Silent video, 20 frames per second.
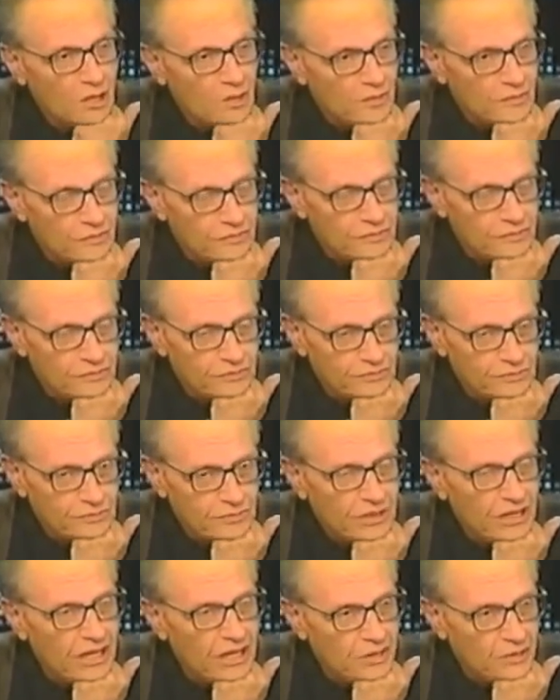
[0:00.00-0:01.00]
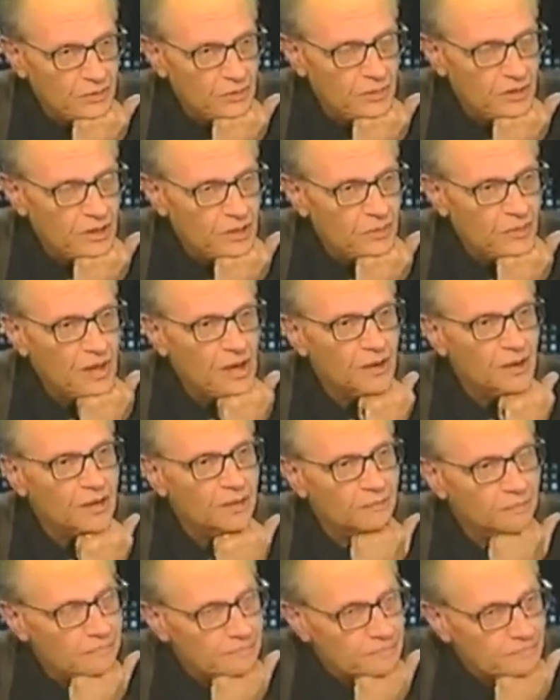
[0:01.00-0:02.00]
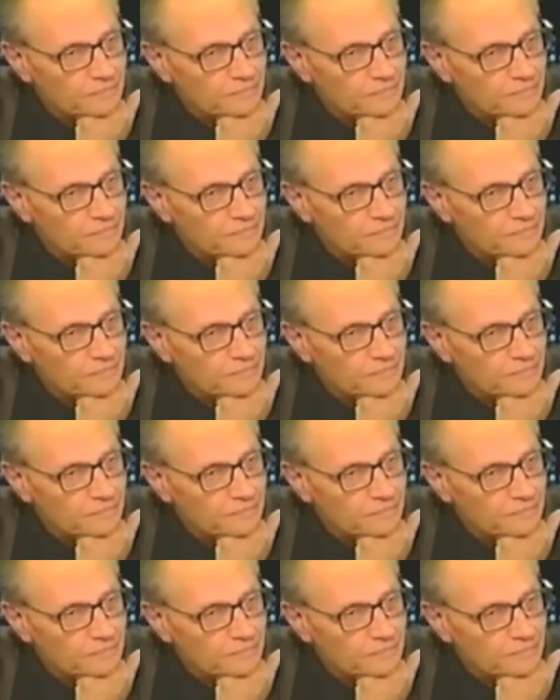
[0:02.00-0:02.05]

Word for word: of gays being married?